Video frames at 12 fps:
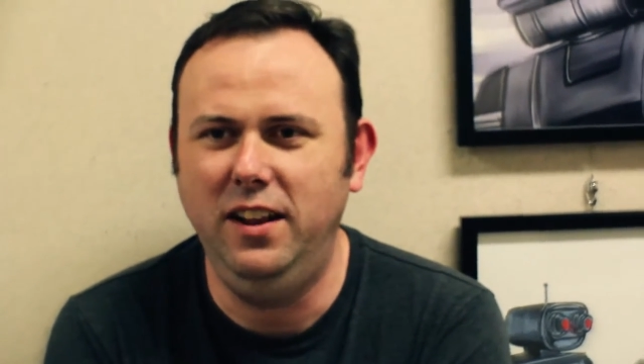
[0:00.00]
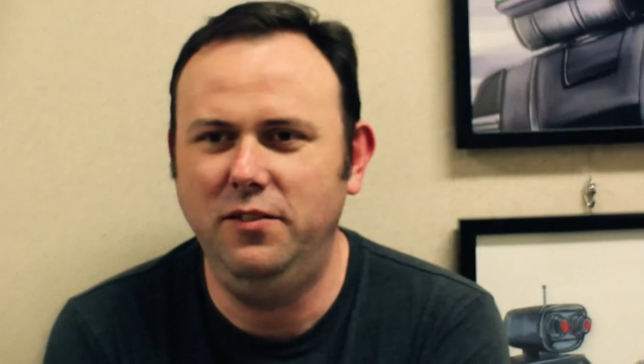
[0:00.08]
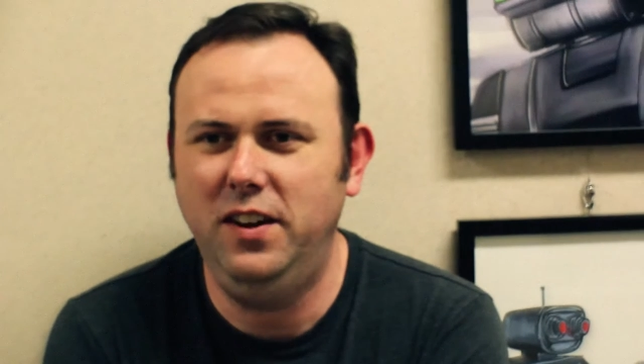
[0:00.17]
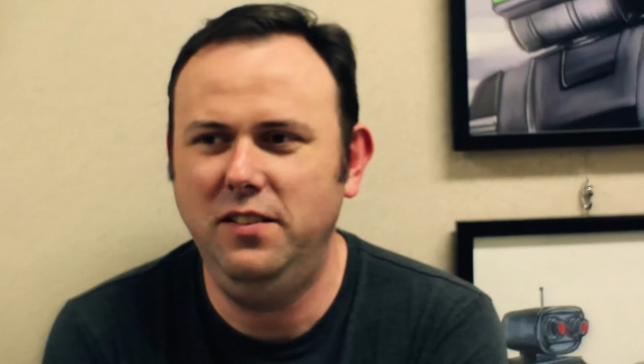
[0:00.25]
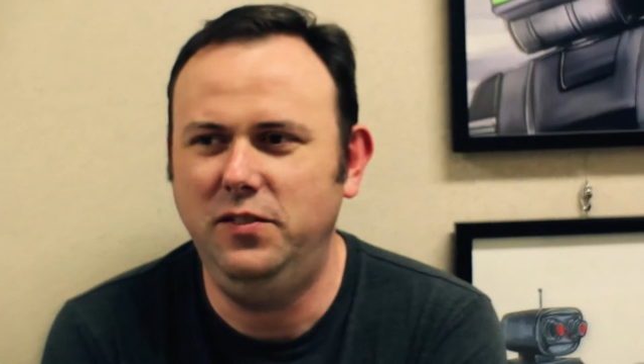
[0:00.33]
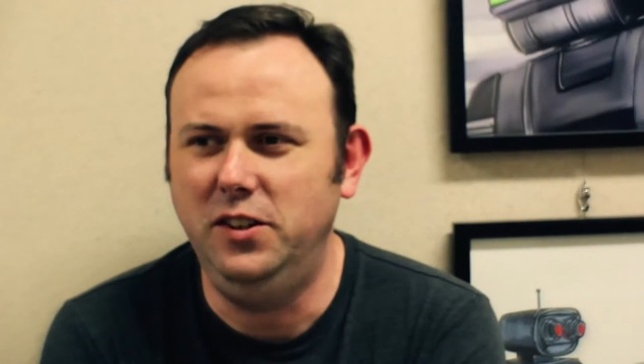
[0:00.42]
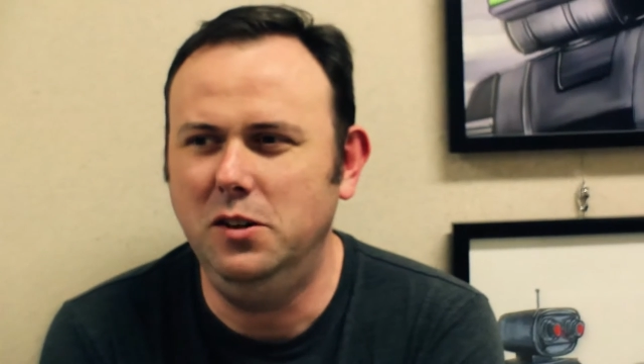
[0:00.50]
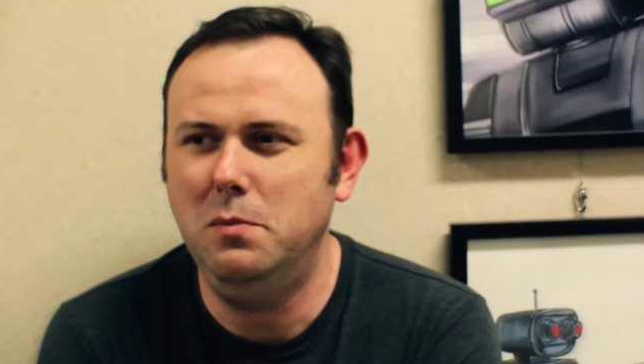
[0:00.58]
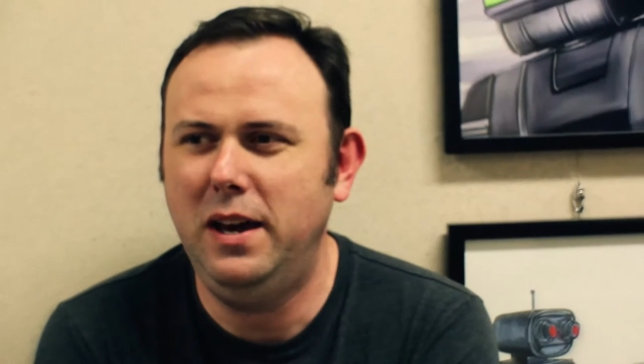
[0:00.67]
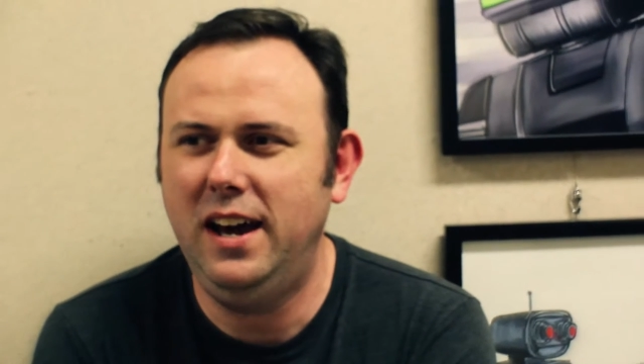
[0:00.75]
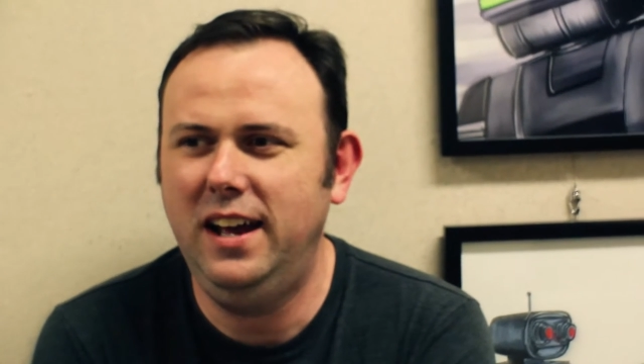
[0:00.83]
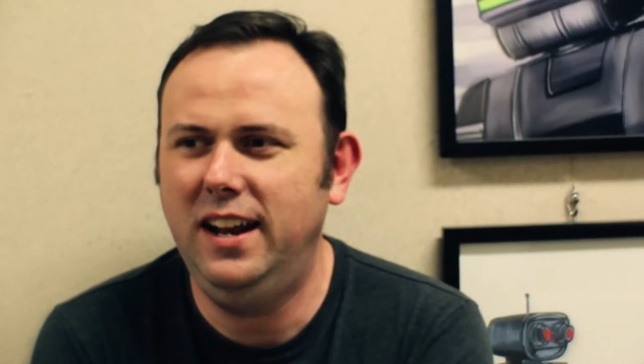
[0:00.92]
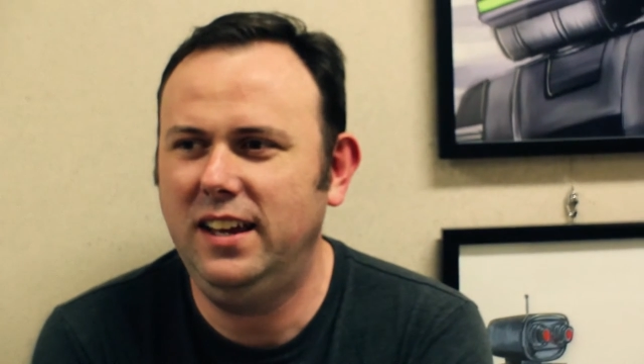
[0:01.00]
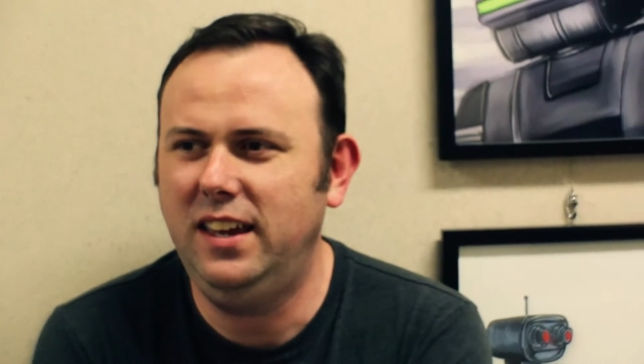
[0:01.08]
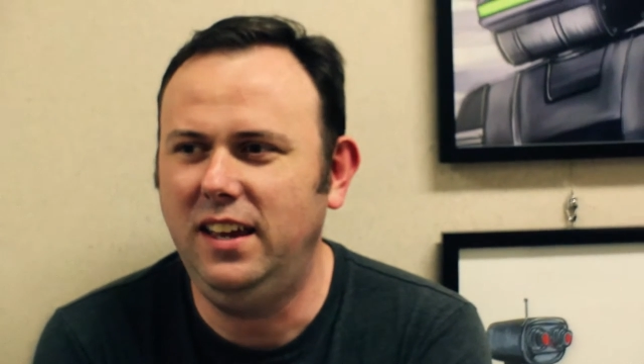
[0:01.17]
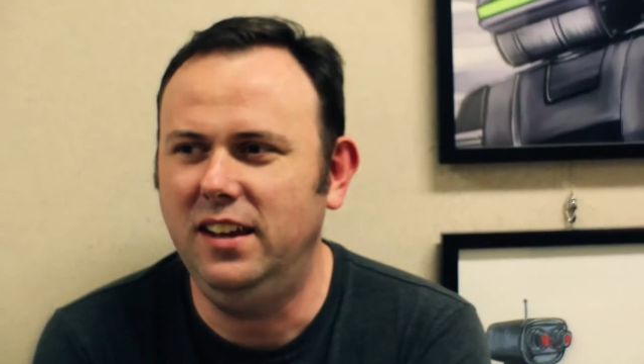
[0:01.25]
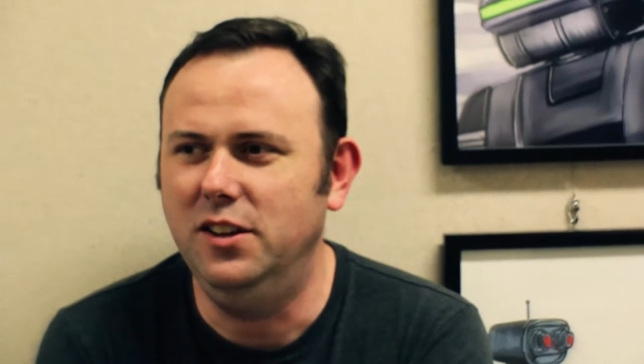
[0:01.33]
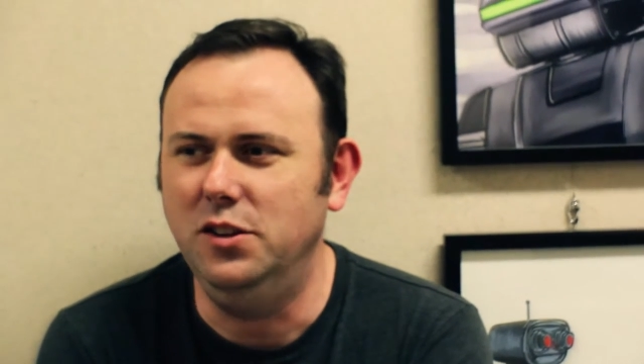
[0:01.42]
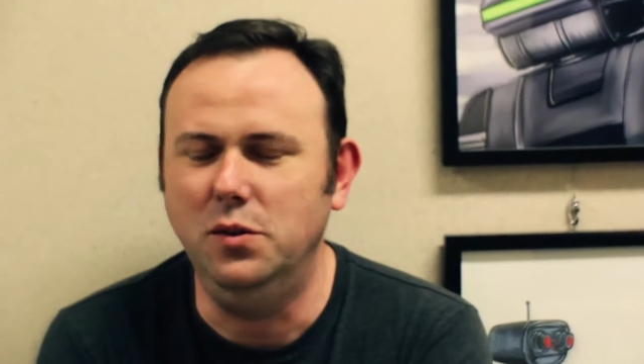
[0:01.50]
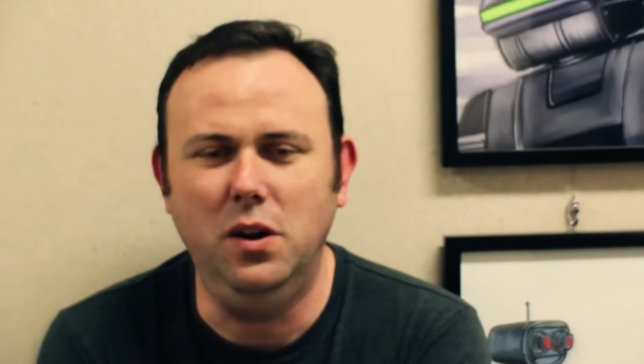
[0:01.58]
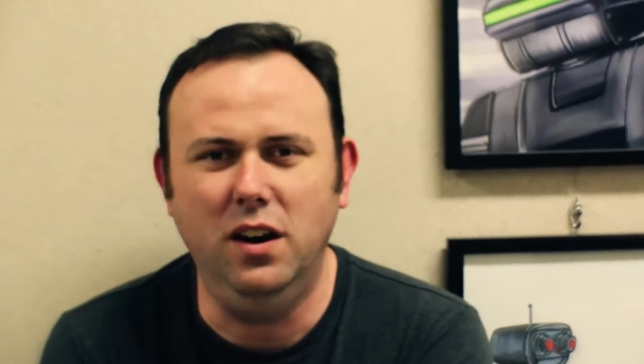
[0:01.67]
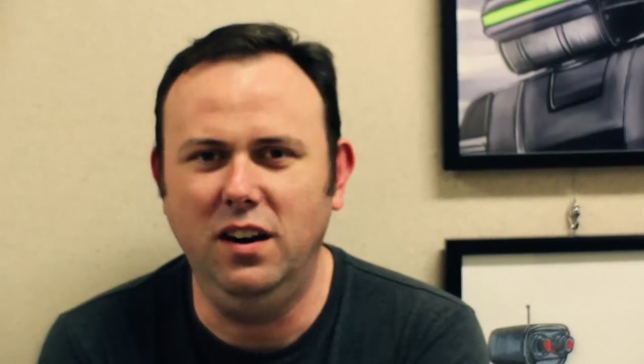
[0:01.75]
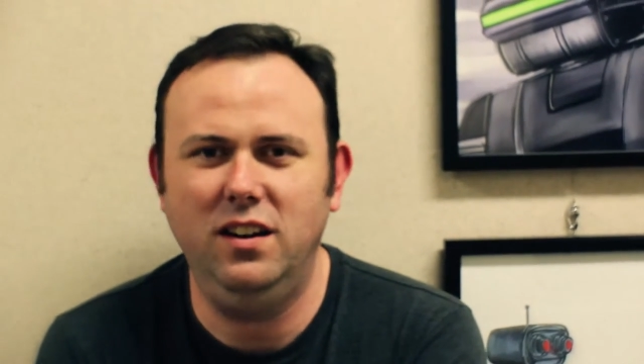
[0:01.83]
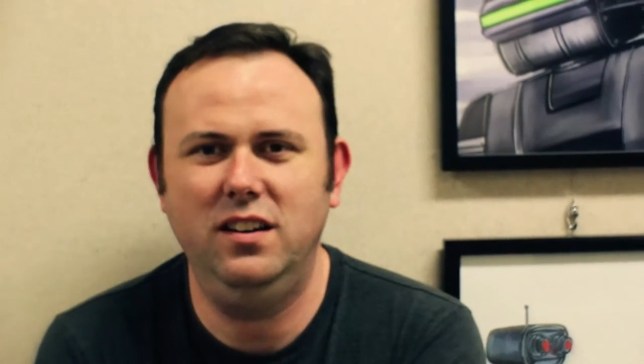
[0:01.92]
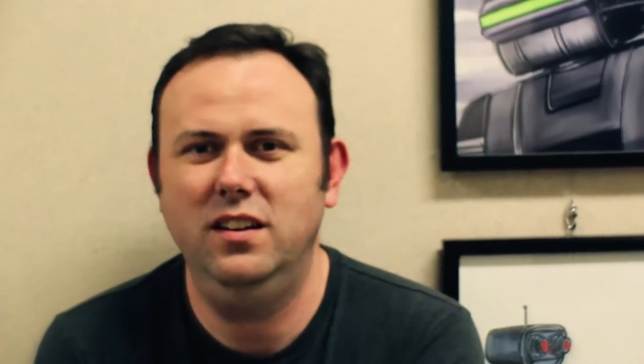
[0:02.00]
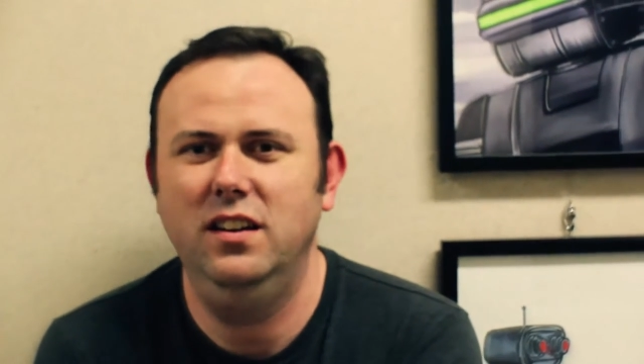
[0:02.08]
If I feel bad, I can't do art.